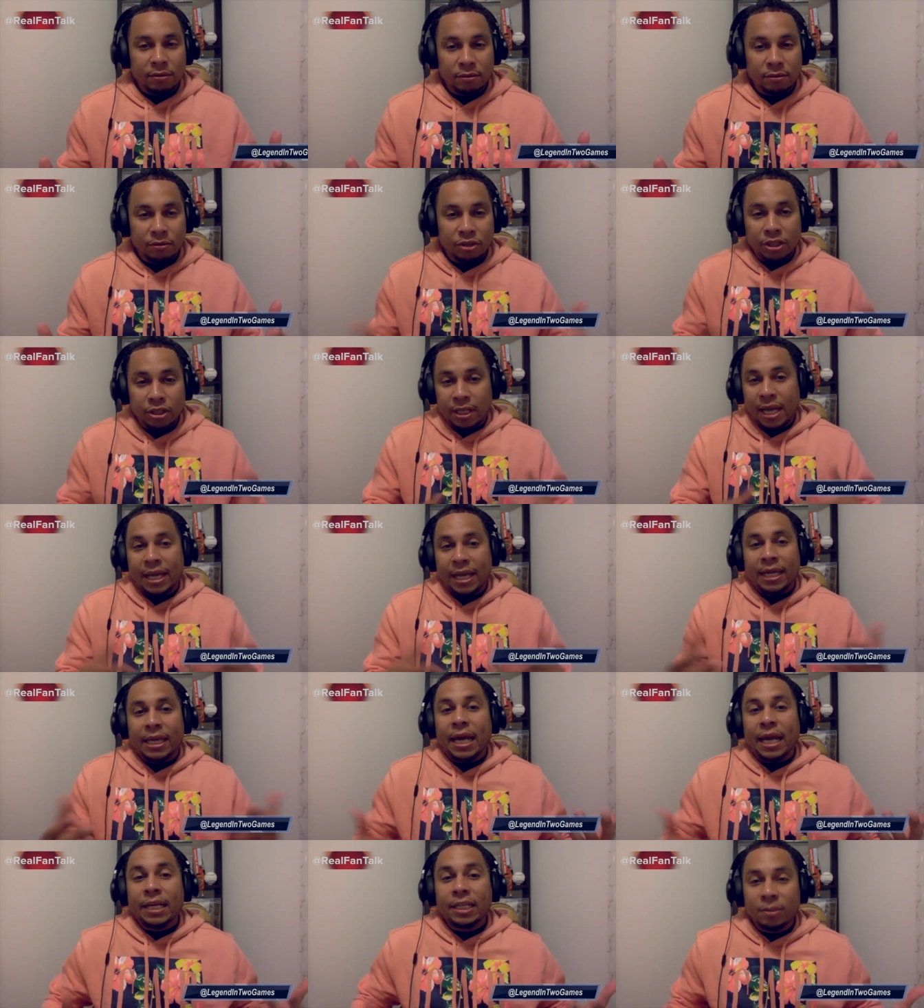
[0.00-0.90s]
Just like in
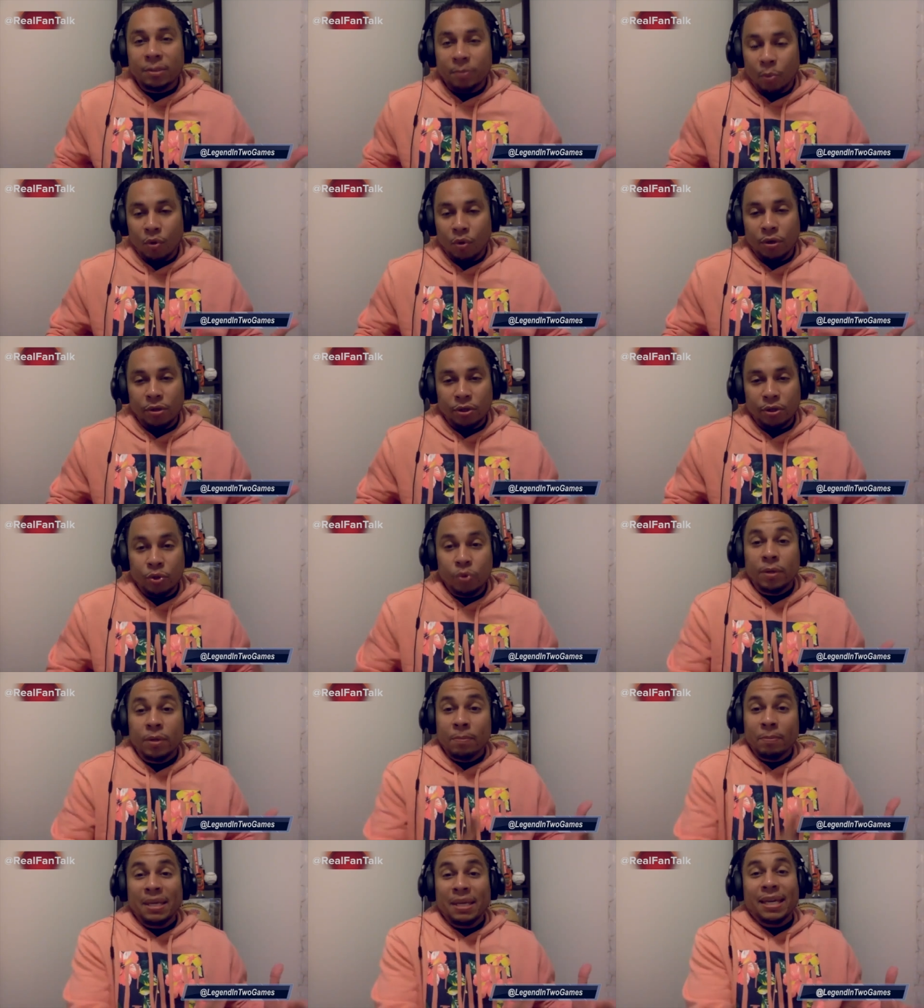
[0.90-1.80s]
any sport, you
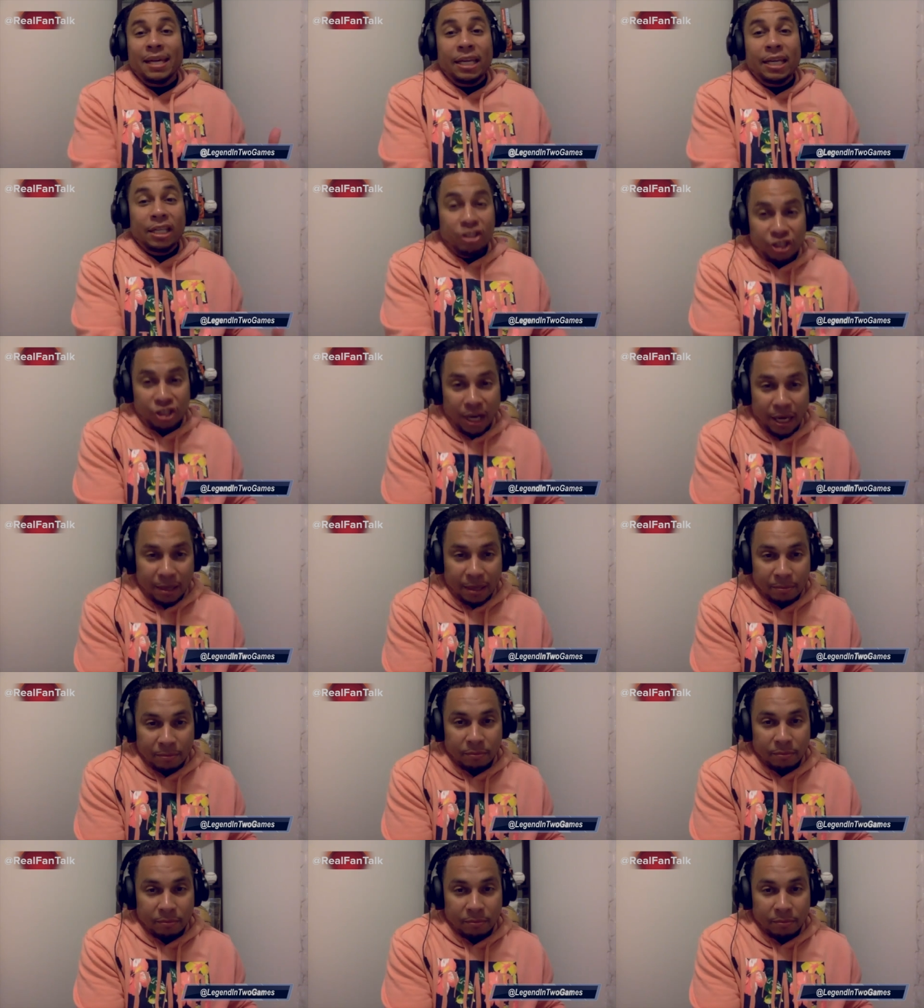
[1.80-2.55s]
can be in shape,